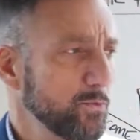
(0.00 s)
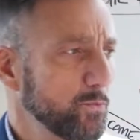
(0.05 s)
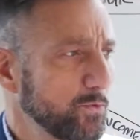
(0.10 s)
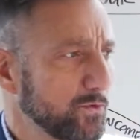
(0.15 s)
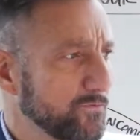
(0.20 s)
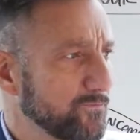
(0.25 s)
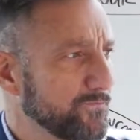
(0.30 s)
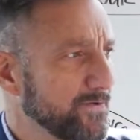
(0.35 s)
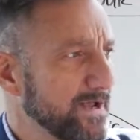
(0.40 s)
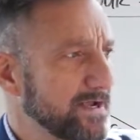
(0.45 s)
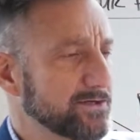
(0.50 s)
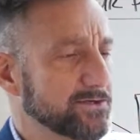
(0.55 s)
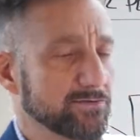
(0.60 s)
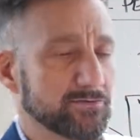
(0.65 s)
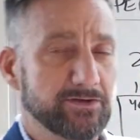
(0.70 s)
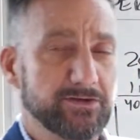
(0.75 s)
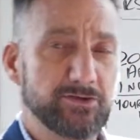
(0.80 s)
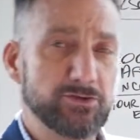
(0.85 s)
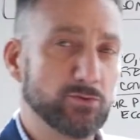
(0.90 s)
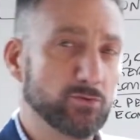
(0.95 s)
We'll
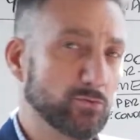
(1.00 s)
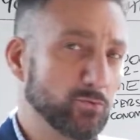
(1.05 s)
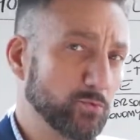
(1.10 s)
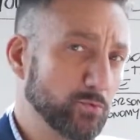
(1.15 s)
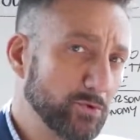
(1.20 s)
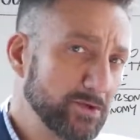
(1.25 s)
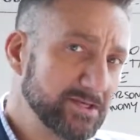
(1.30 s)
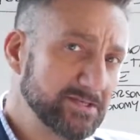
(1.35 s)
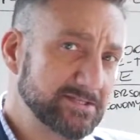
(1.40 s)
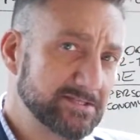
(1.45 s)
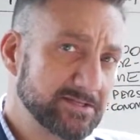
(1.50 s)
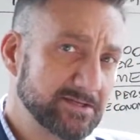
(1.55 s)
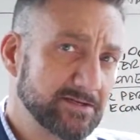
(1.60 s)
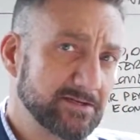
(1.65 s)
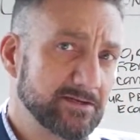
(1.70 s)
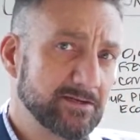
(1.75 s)
factor in your risk